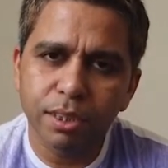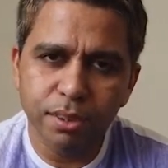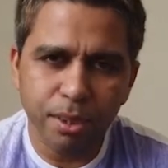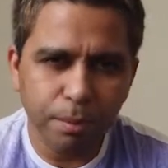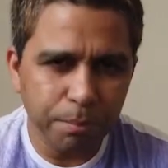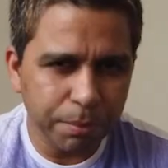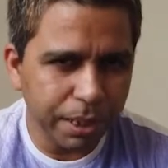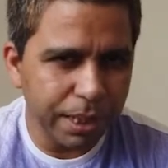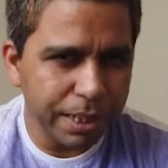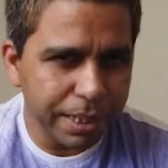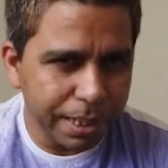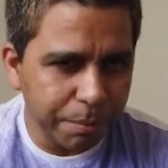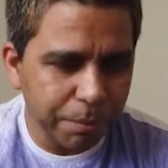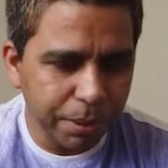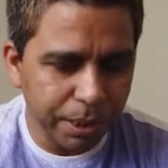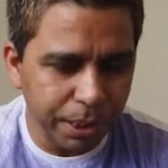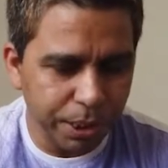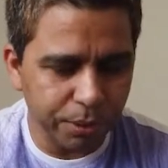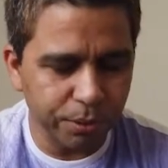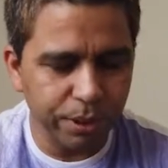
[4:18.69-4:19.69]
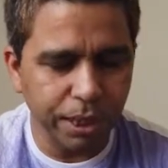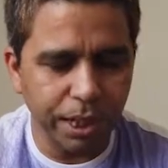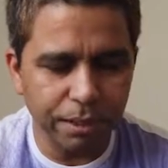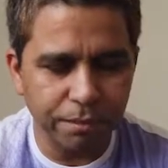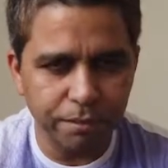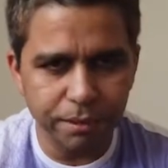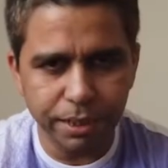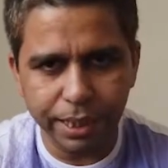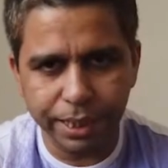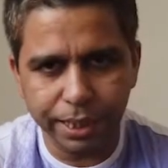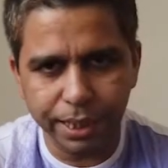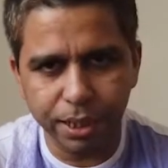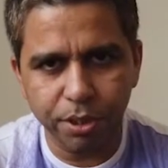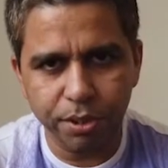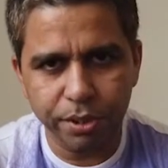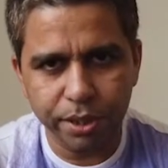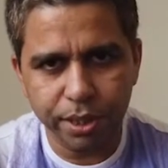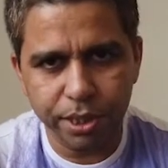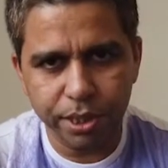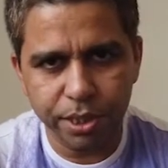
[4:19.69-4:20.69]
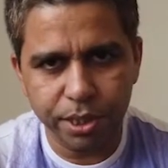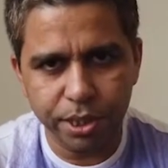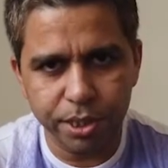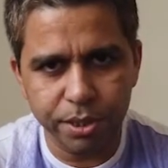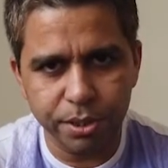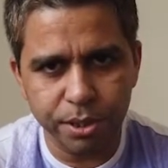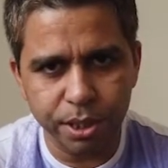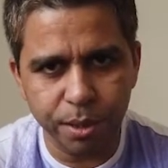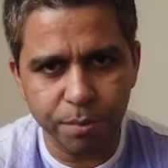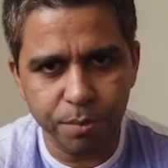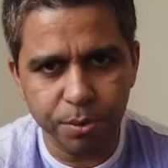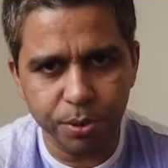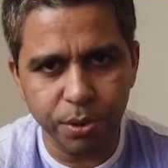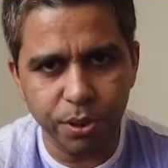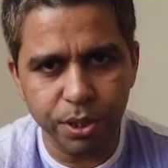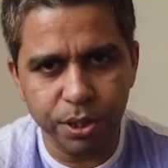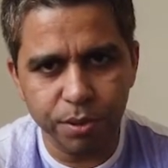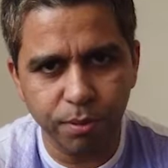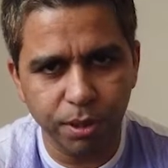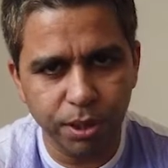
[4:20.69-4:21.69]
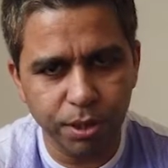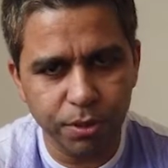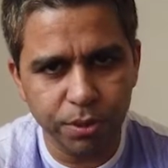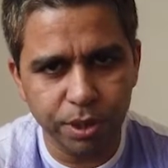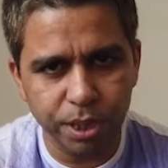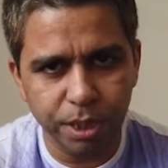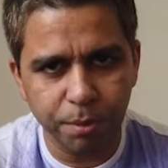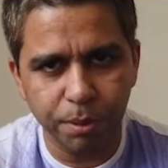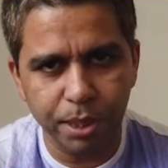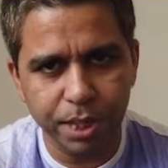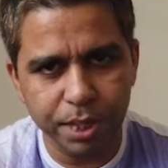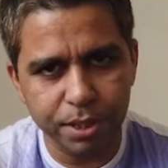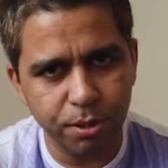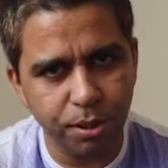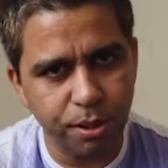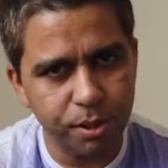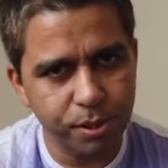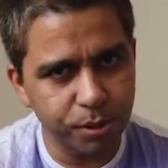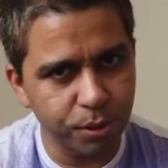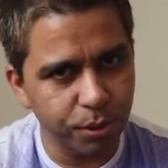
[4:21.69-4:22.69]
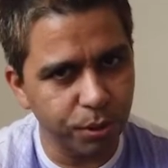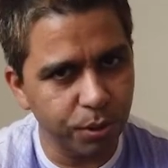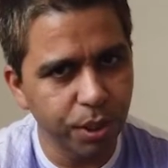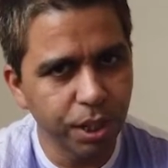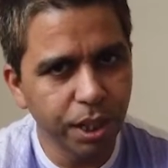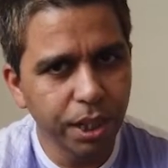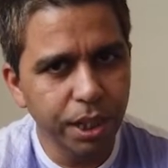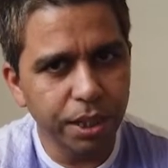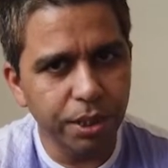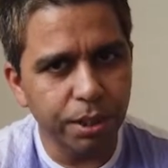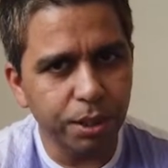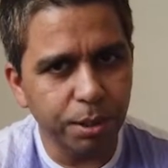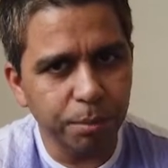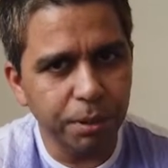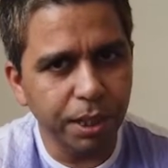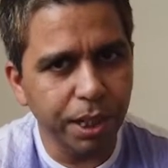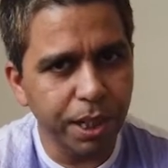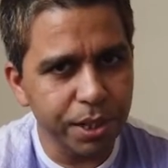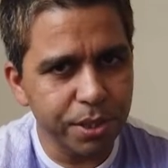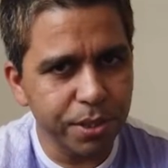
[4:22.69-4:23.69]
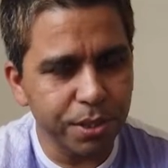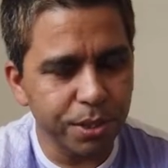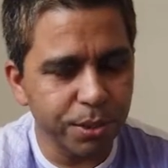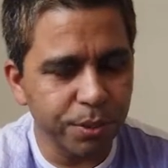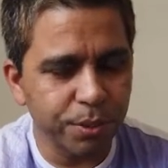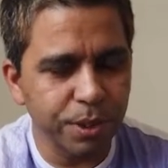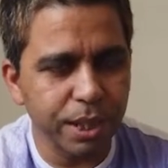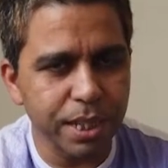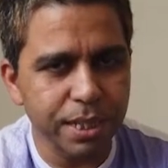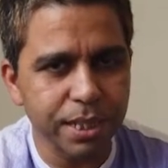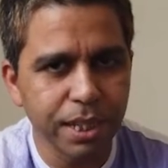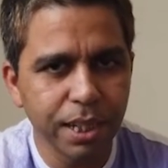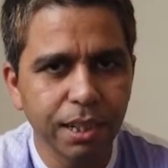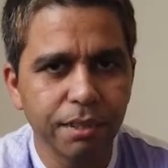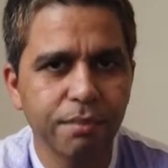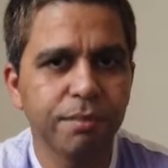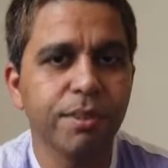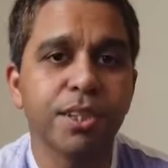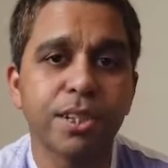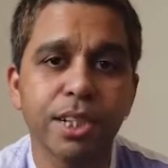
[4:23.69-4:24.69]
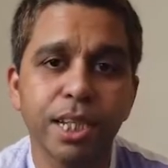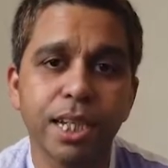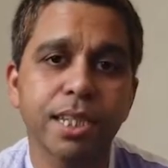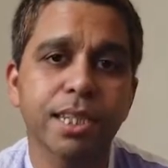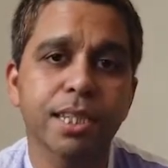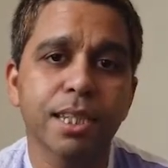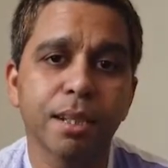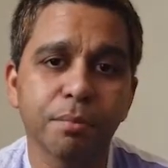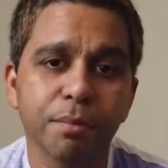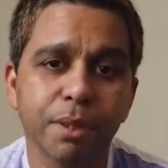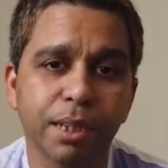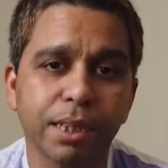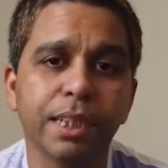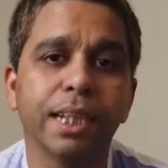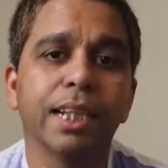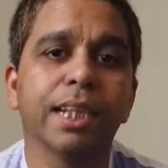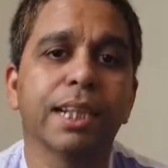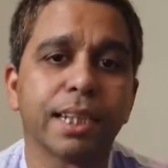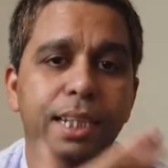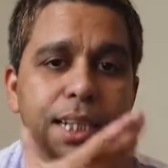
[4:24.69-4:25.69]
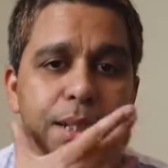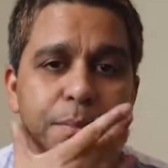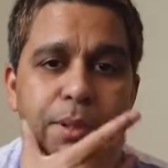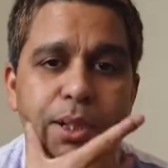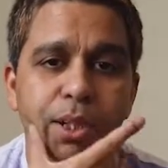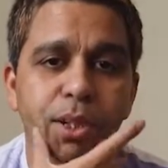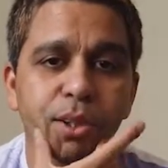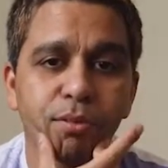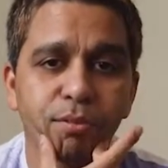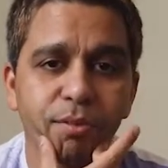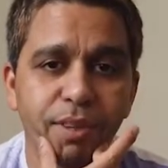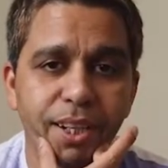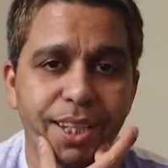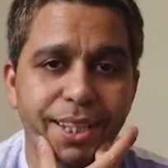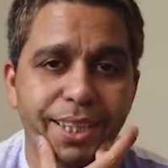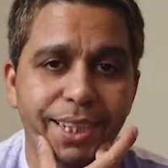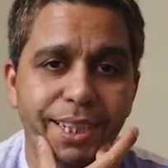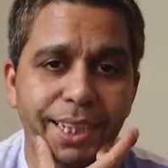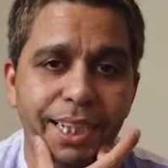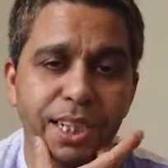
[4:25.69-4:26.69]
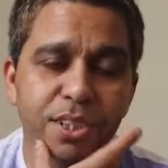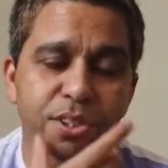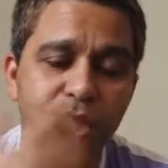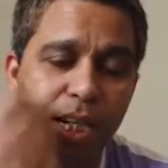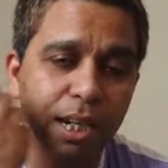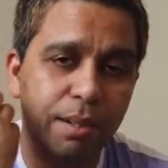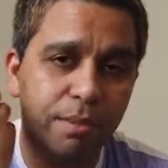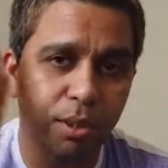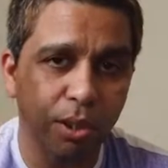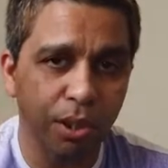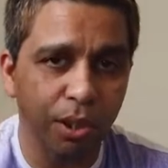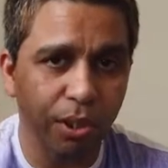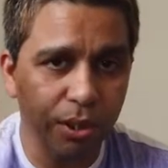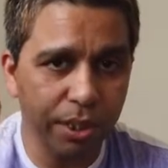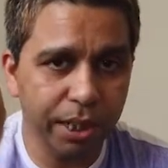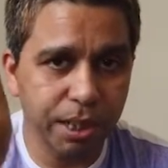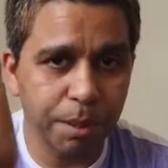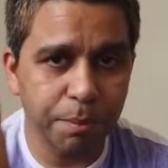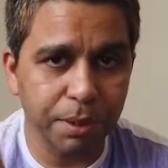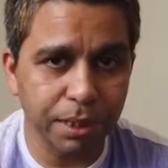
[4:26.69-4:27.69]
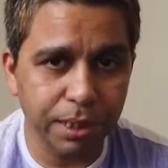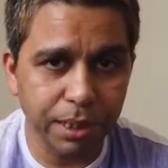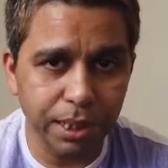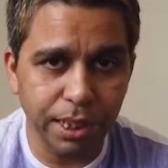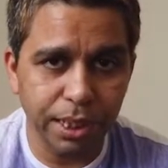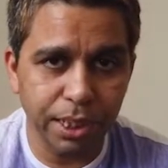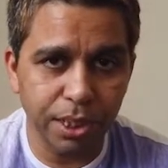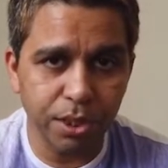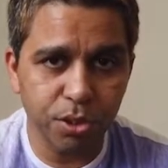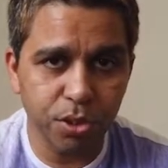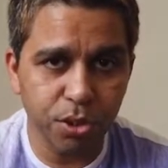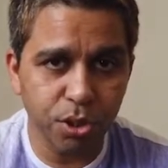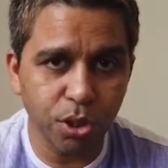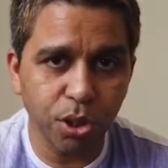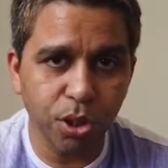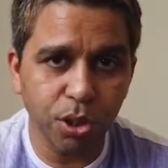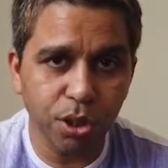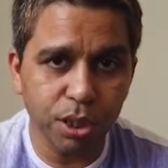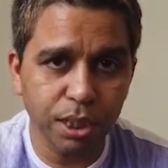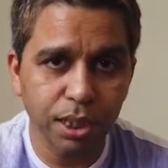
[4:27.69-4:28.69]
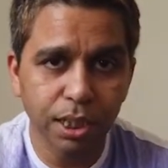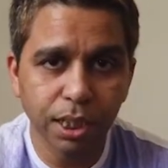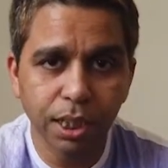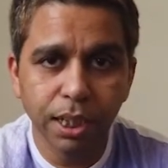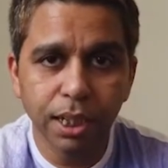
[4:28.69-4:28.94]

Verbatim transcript: something similar to that like a contradiction in terms so it's voluntary but it's also you're obliged to do this which is something like keeping your face clean shaved or keeping the hair short